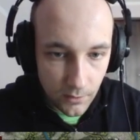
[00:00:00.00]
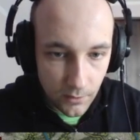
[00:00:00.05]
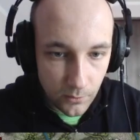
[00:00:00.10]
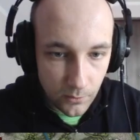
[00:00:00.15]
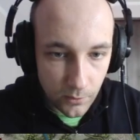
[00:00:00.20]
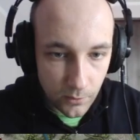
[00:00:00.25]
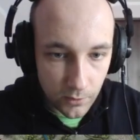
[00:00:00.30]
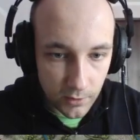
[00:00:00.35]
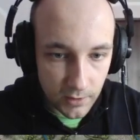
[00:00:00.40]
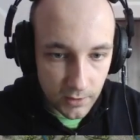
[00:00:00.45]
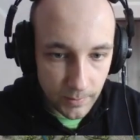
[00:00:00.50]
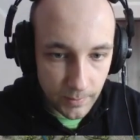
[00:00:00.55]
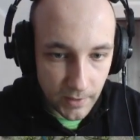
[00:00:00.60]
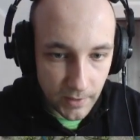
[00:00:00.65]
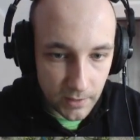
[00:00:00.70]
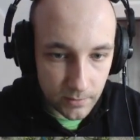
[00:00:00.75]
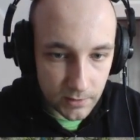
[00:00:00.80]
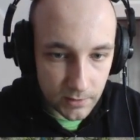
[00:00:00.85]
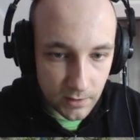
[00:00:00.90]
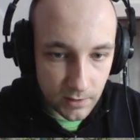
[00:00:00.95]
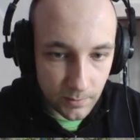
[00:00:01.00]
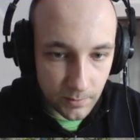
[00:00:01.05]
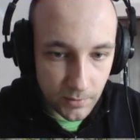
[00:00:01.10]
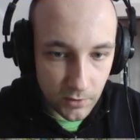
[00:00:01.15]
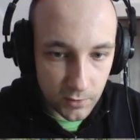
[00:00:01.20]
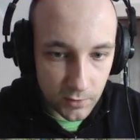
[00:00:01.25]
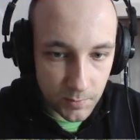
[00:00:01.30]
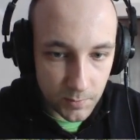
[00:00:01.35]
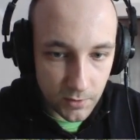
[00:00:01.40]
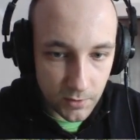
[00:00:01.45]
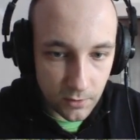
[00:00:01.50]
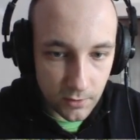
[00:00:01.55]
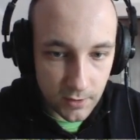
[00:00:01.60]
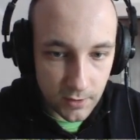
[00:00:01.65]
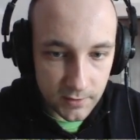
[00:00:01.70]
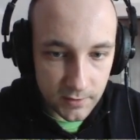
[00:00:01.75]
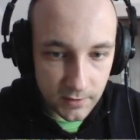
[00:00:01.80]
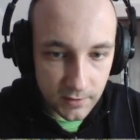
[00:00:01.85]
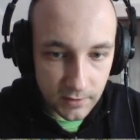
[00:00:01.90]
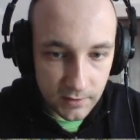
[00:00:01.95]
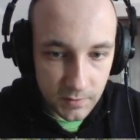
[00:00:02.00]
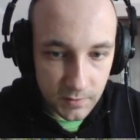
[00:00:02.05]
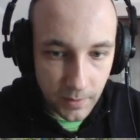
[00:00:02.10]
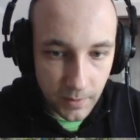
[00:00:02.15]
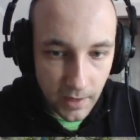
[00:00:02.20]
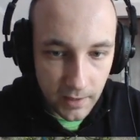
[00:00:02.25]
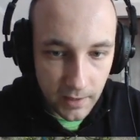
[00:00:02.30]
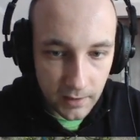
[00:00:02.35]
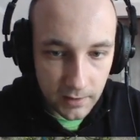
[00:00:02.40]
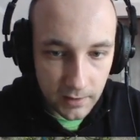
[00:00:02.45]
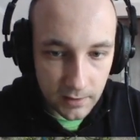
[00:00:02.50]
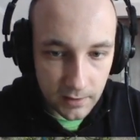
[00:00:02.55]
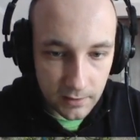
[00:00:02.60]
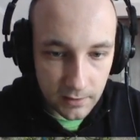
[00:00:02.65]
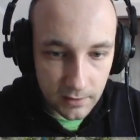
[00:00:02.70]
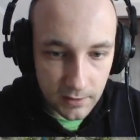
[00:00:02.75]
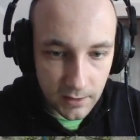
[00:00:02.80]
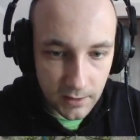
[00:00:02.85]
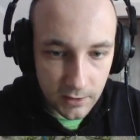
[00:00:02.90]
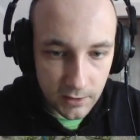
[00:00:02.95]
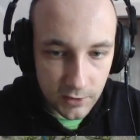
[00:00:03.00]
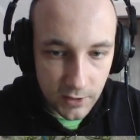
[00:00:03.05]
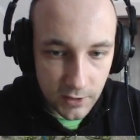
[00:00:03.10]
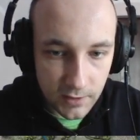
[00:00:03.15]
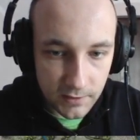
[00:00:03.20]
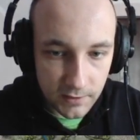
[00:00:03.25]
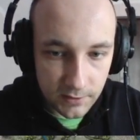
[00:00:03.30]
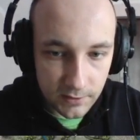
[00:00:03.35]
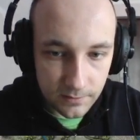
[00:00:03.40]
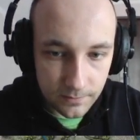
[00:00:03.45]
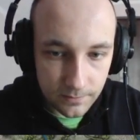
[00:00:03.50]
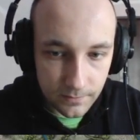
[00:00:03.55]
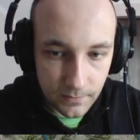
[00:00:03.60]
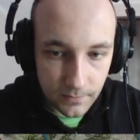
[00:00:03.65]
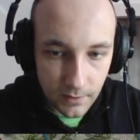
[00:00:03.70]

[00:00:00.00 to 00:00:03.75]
War Department reports progress in spying and intelligence.